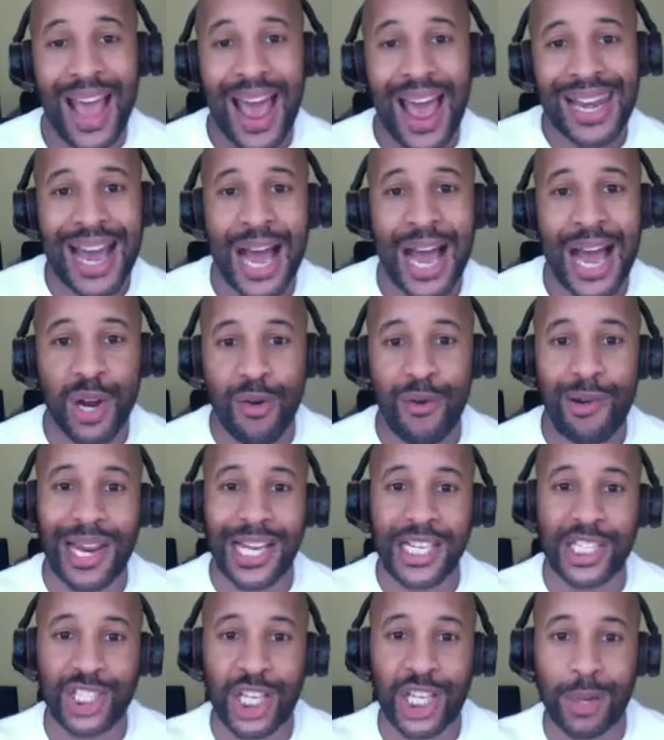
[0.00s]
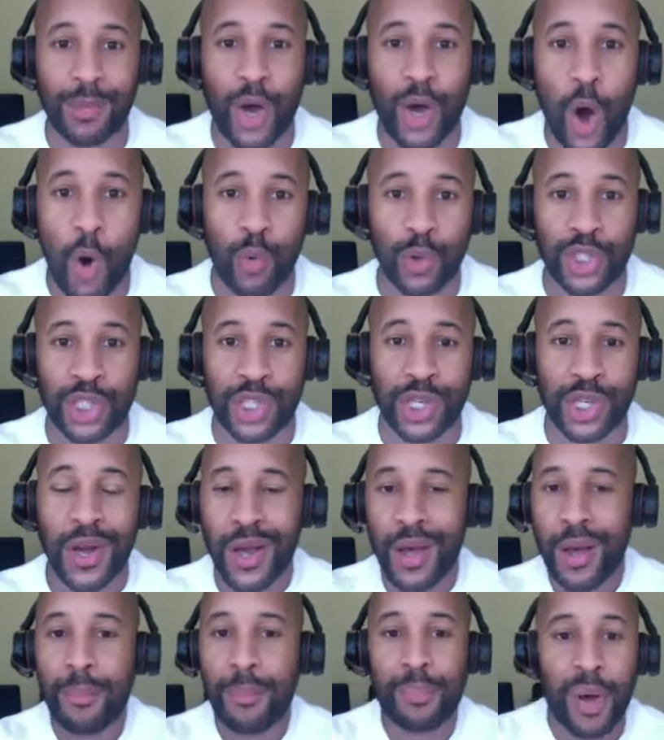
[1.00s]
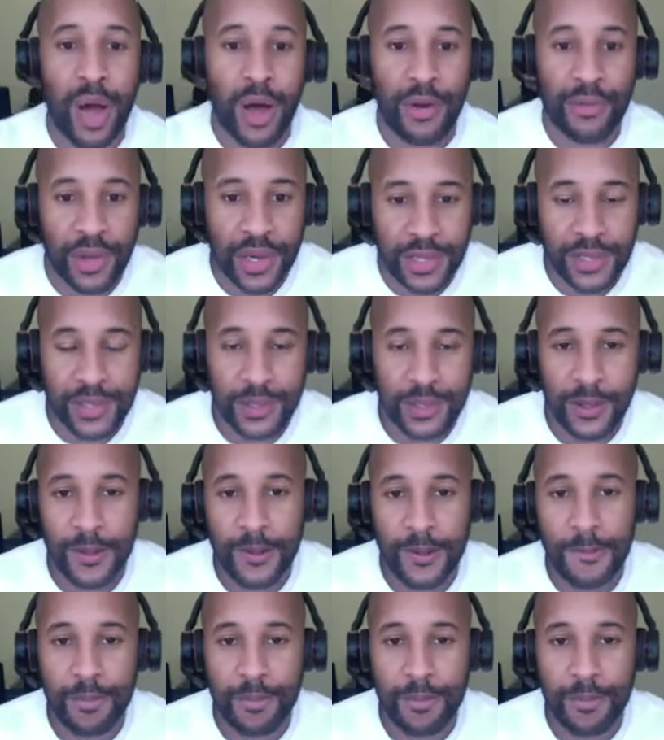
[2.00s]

and now you're a relationship coach. Perfect.